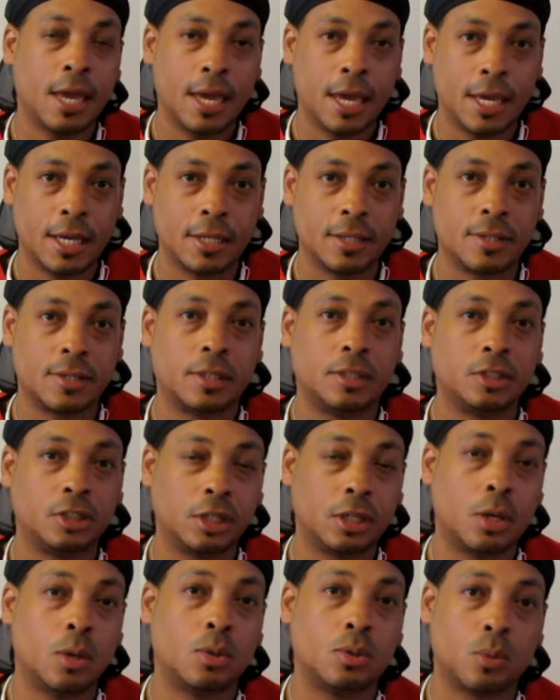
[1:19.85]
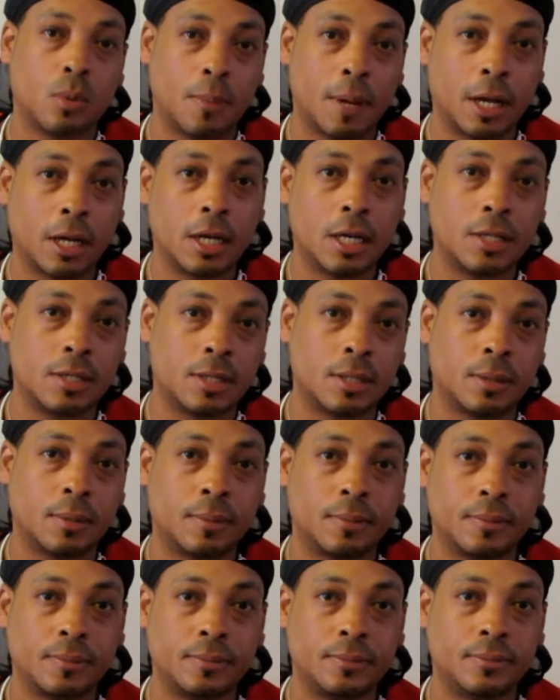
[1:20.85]
is she goes with my
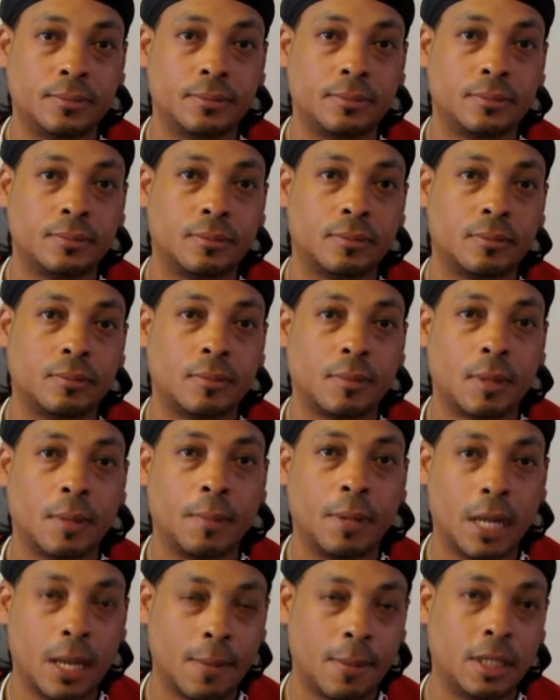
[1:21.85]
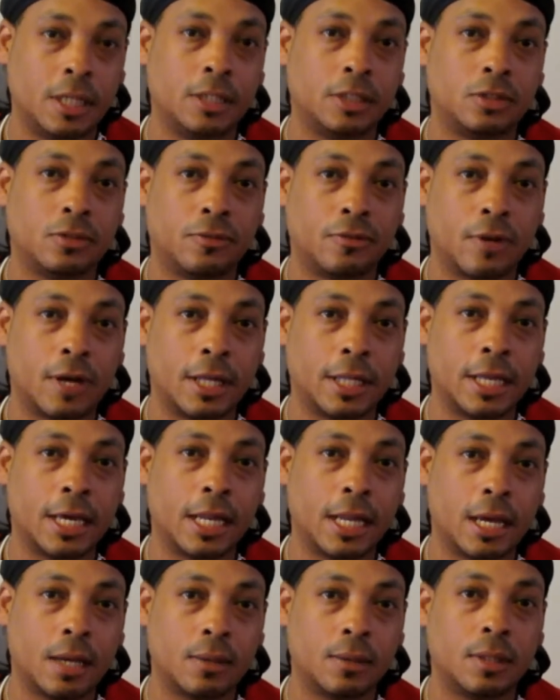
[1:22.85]
cousin. But I'm gonna let you find that
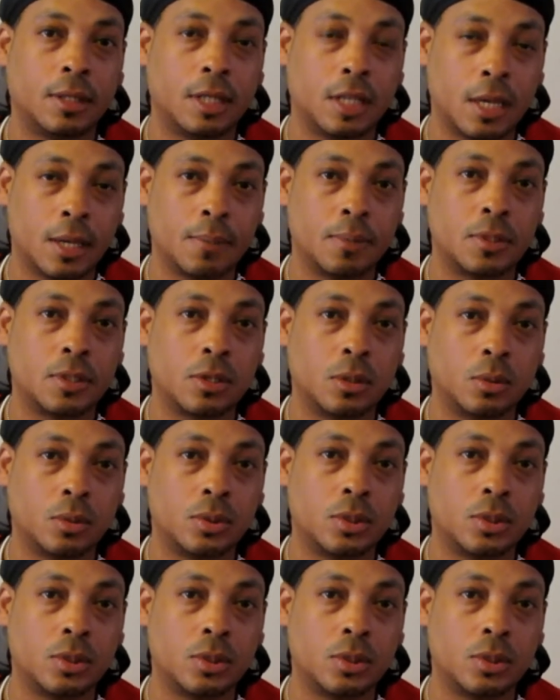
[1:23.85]
out in episode